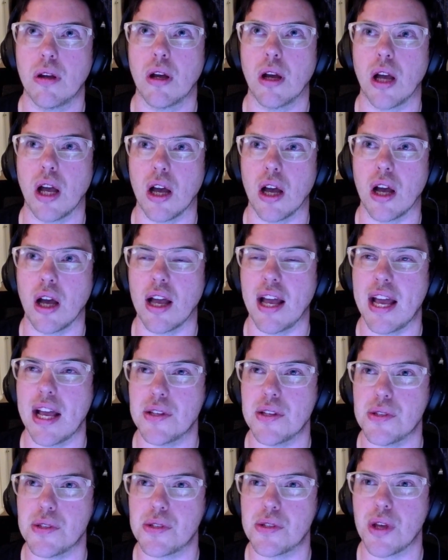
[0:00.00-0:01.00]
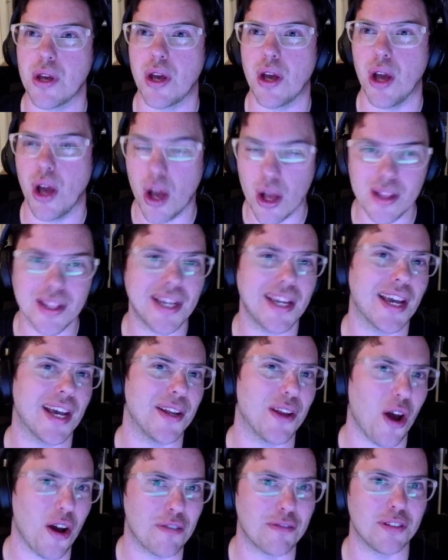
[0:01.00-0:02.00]
as early
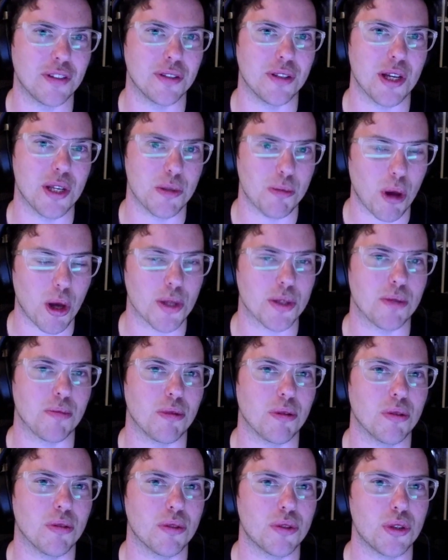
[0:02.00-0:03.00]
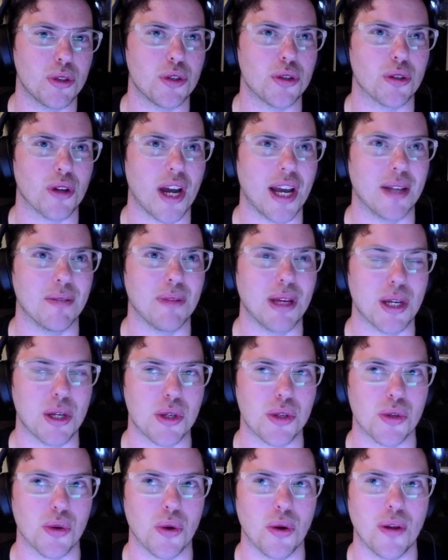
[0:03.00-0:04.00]
and often as possible to try and make
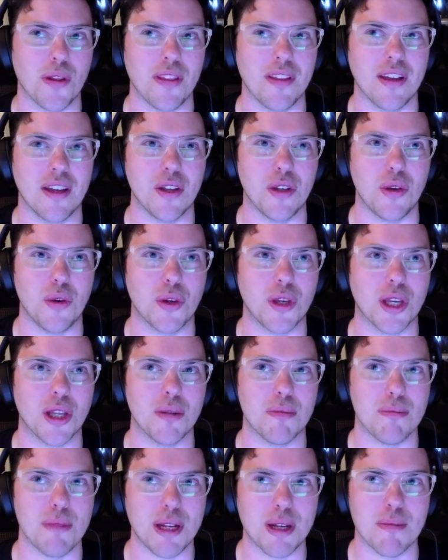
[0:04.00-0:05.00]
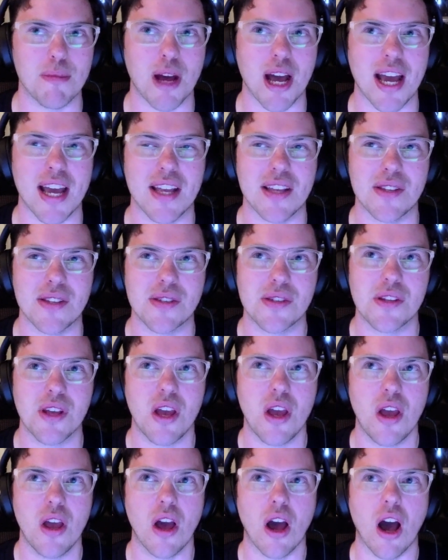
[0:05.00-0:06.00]
sure that you can minimize
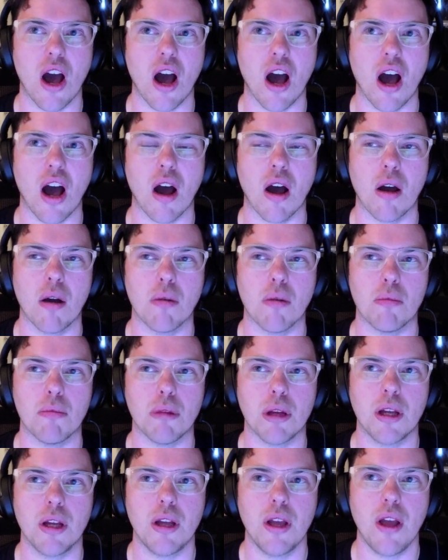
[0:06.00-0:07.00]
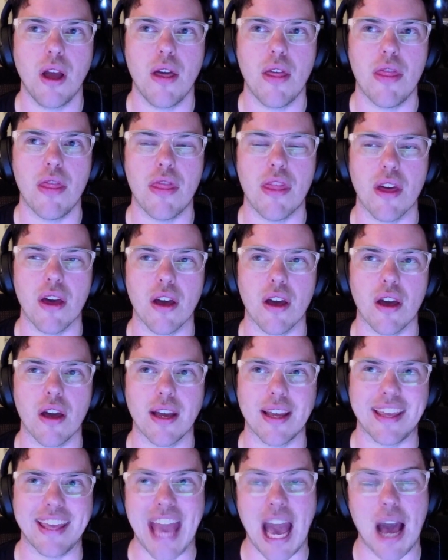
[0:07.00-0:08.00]

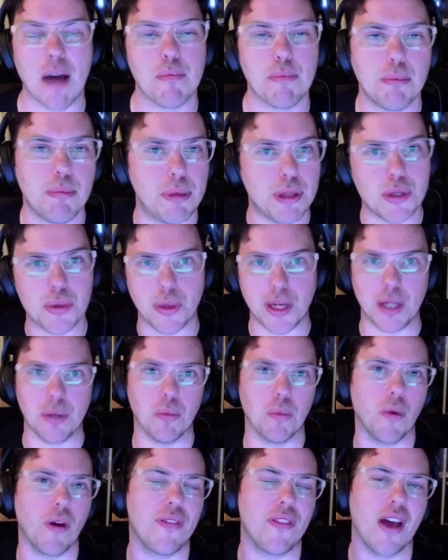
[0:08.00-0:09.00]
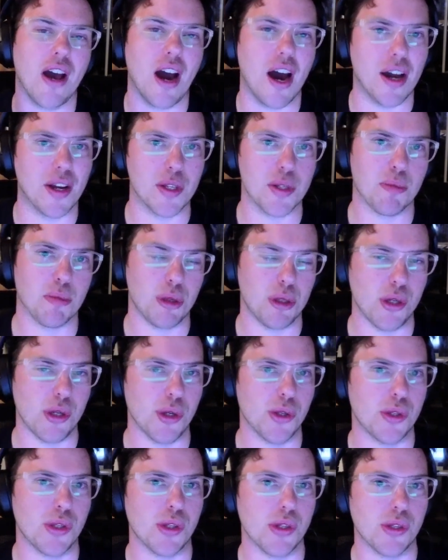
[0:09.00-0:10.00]
the gap between what the artist
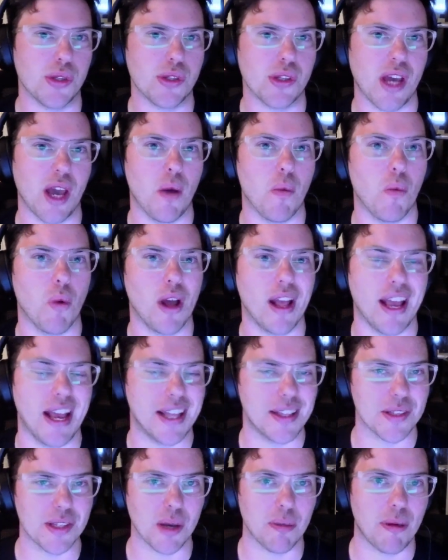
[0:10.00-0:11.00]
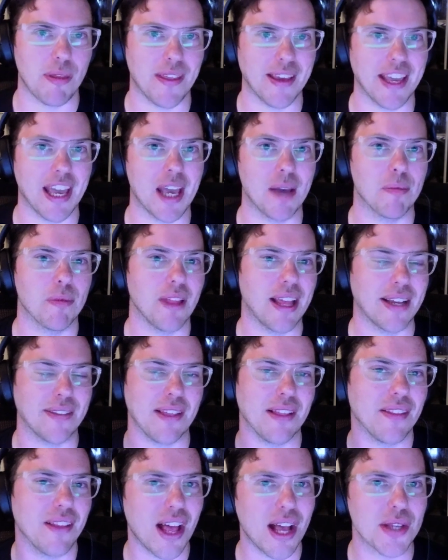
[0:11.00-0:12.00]
produces and what ends up in the game. Like,
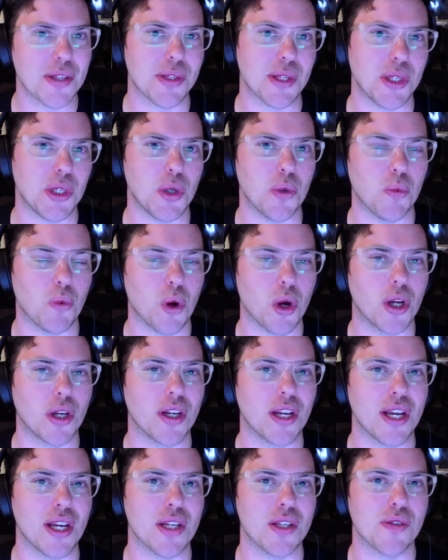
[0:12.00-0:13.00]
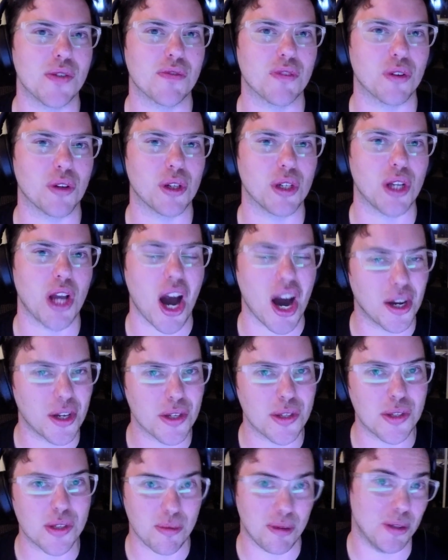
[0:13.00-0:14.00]
the last thing you want is for an
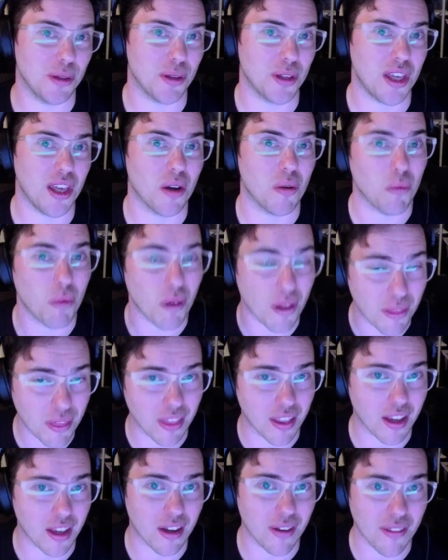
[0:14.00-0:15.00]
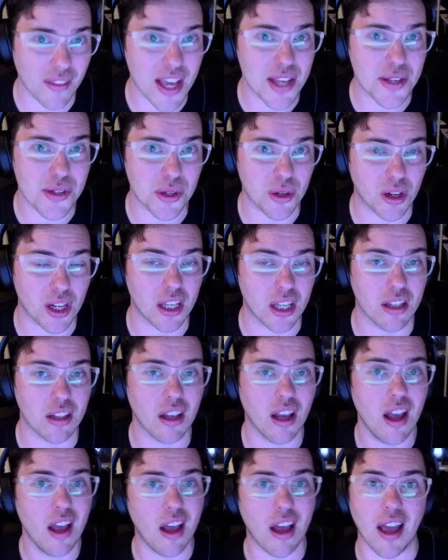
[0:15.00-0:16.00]
artist to be looking at one thing on their screen
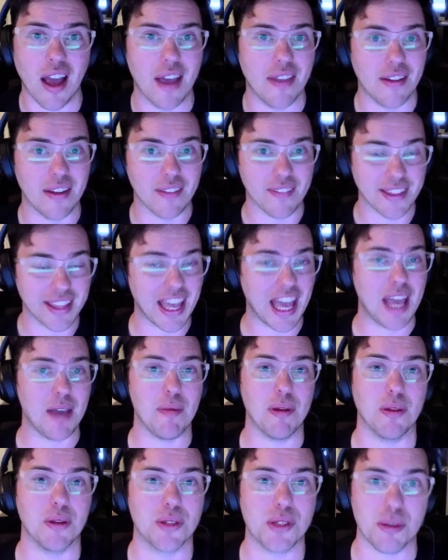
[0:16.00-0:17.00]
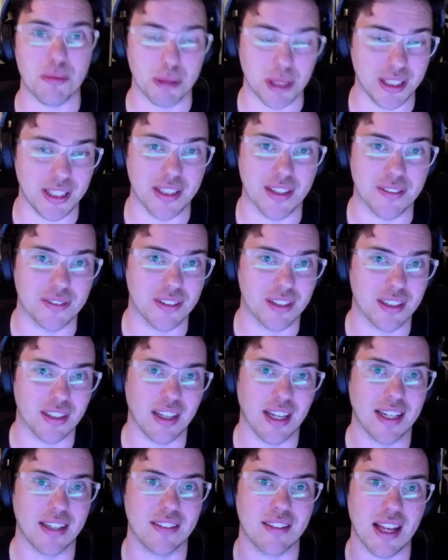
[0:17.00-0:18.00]
and then in the game it looks completely different.
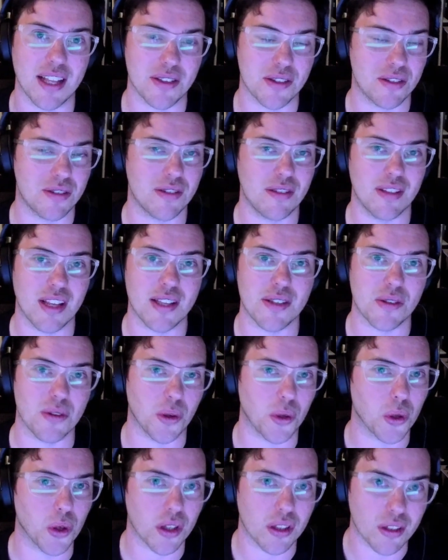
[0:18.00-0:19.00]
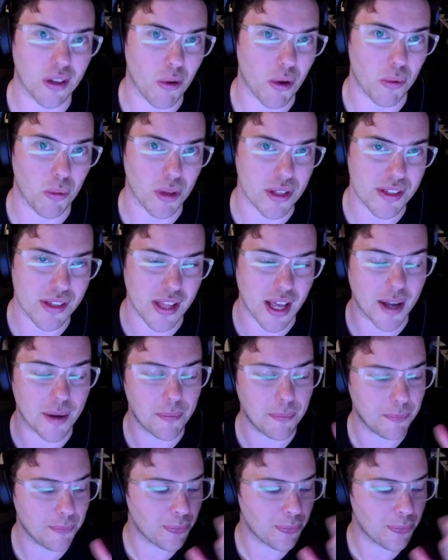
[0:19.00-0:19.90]
Like, that's no good. No one wants that.